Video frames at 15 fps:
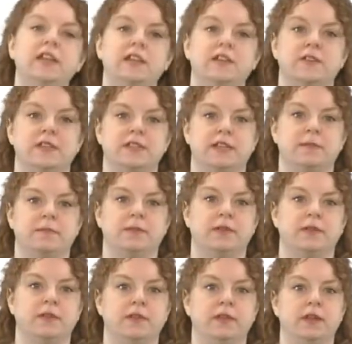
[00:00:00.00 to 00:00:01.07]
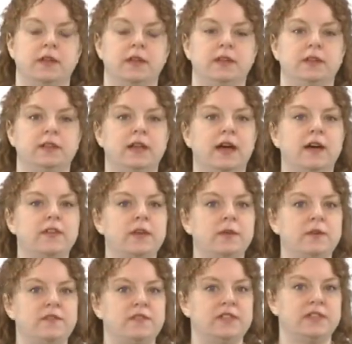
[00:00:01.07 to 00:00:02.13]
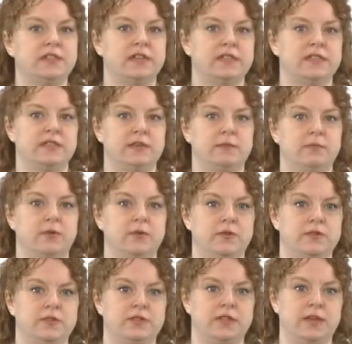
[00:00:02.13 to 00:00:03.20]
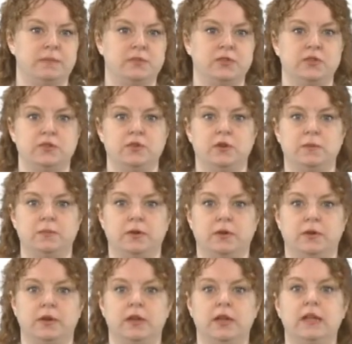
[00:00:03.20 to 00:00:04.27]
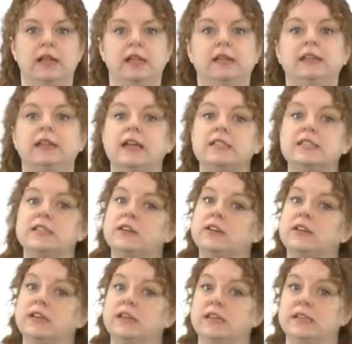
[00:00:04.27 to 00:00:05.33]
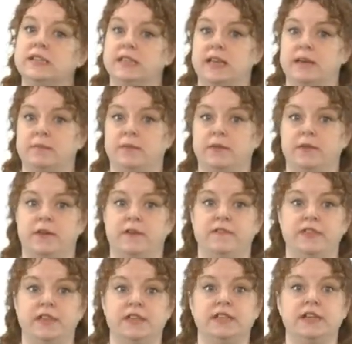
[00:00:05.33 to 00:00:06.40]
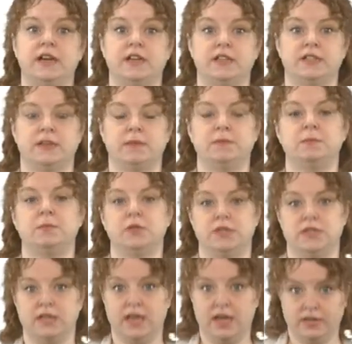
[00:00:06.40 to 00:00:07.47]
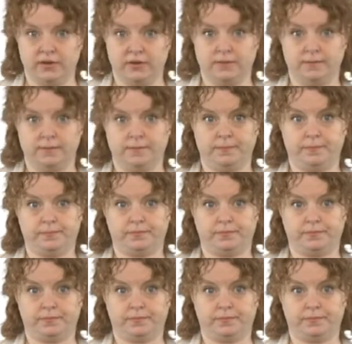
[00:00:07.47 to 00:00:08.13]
Video example. Now that we've discussed the important steps to an opener, let's look at an example of these concepts put together.